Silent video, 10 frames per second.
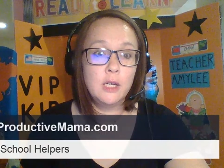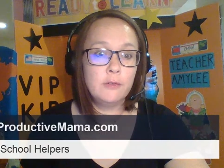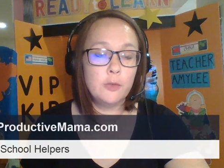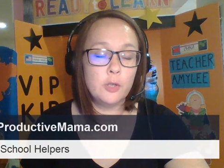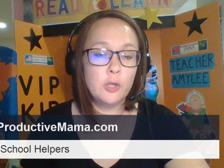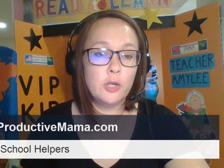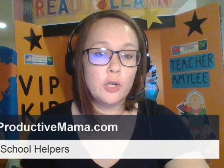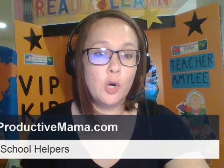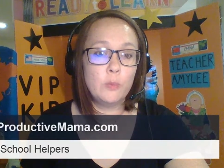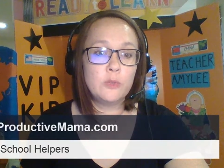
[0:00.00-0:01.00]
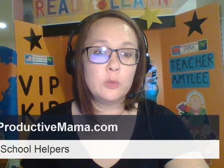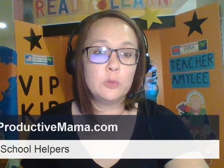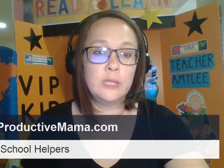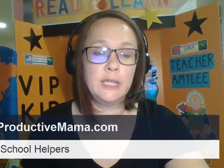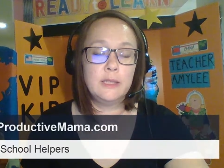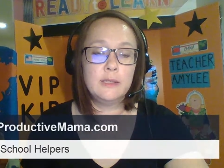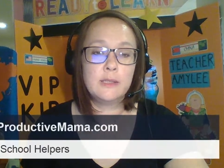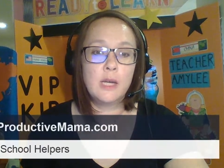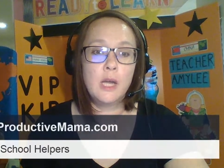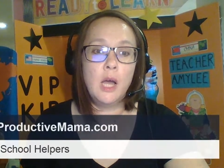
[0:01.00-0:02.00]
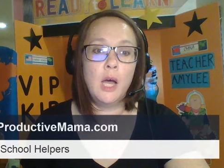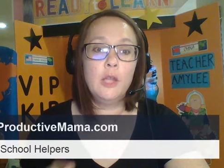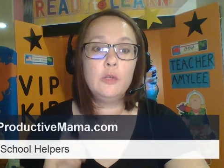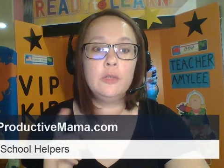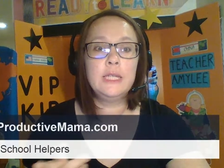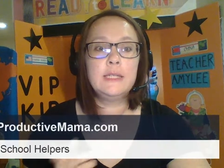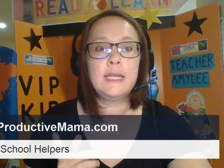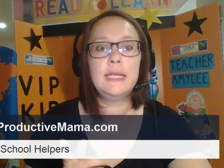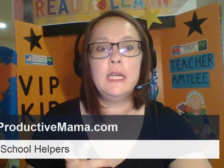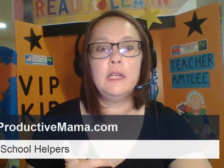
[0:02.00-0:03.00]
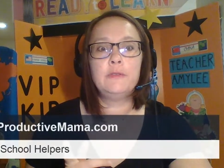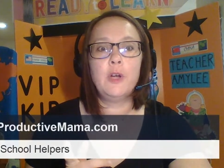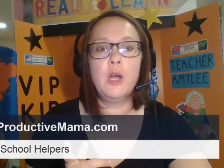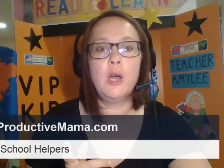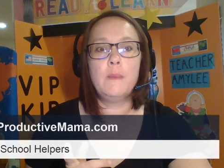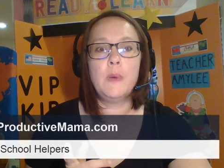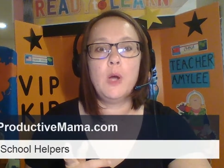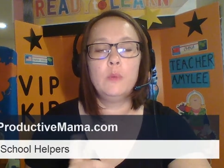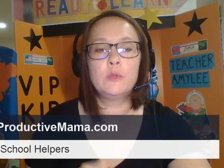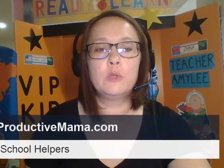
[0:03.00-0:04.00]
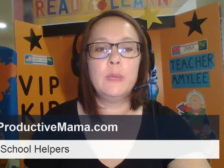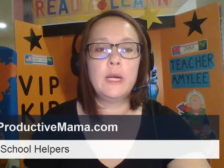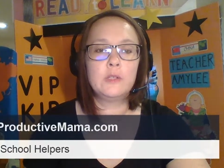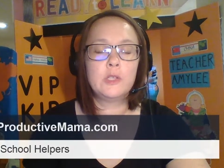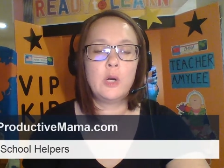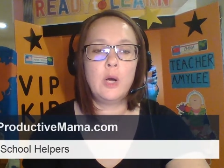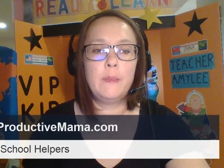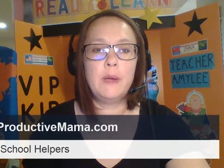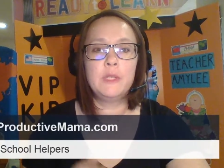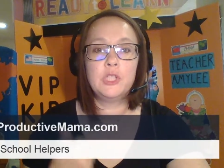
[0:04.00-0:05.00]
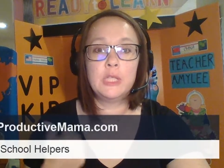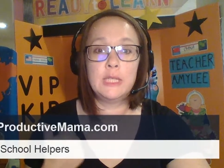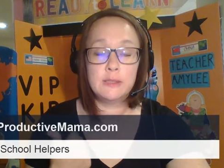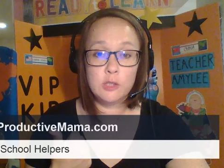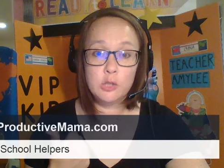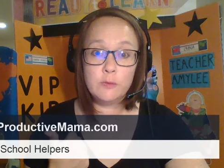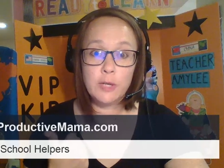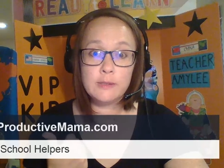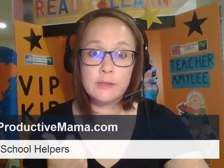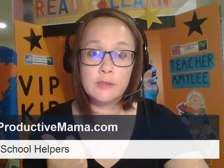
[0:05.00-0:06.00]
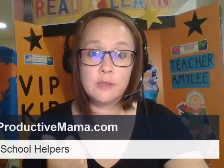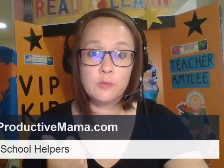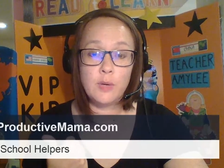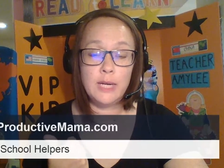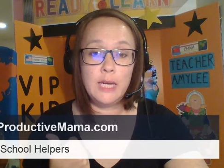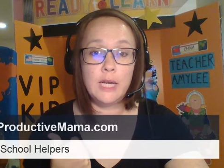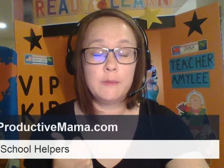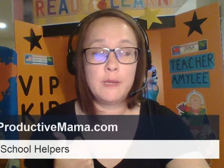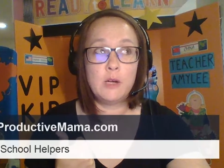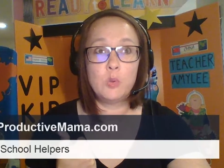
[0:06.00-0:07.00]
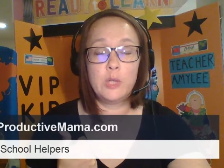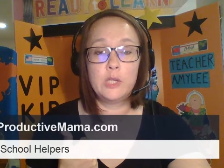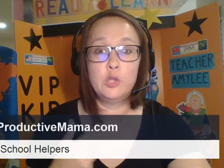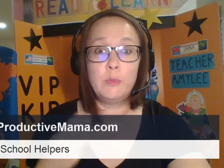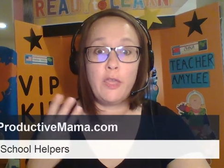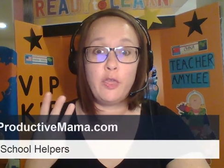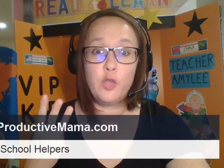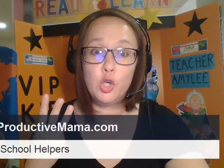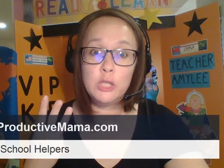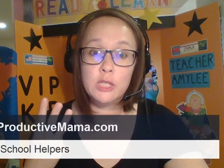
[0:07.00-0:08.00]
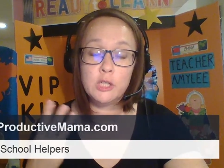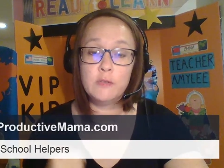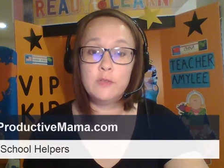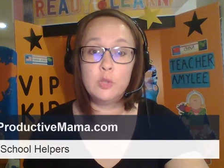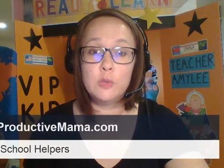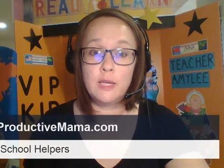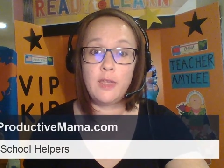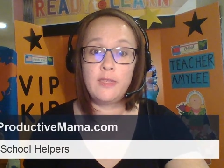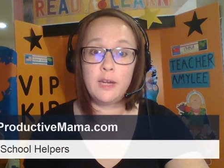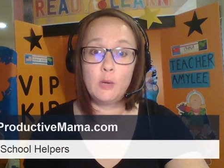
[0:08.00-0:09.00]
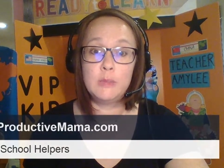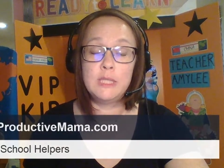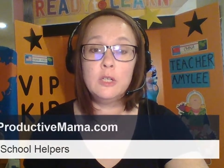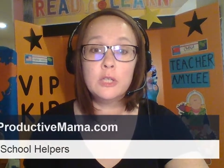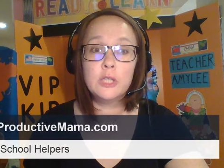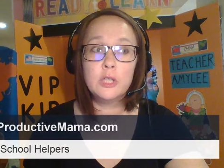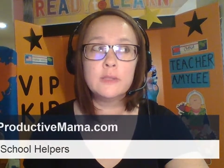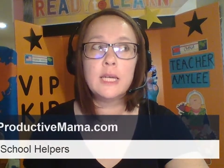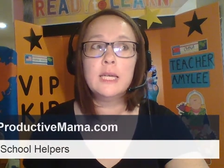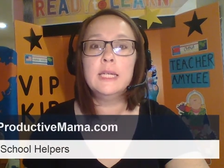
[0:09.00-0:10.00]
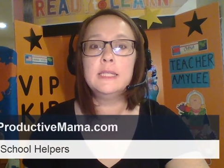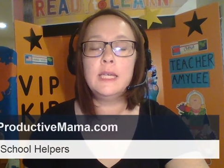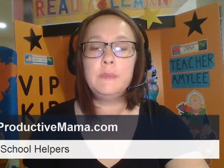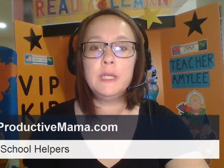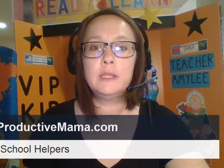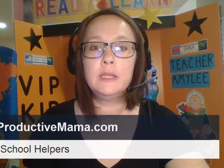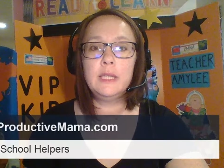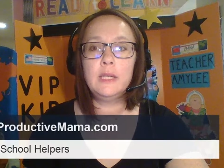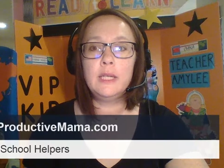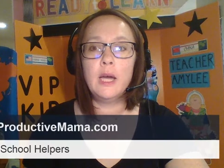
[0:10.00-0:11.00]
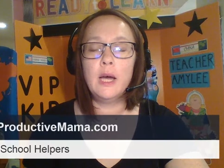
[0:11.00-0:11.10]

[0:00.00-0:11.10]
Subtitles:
for your homeschool needs. Other things I get from Homeschool Buyers Co-op, I mentioned Institute for Excellence in Writing. I am now going into my 3rd year of using their materials, typically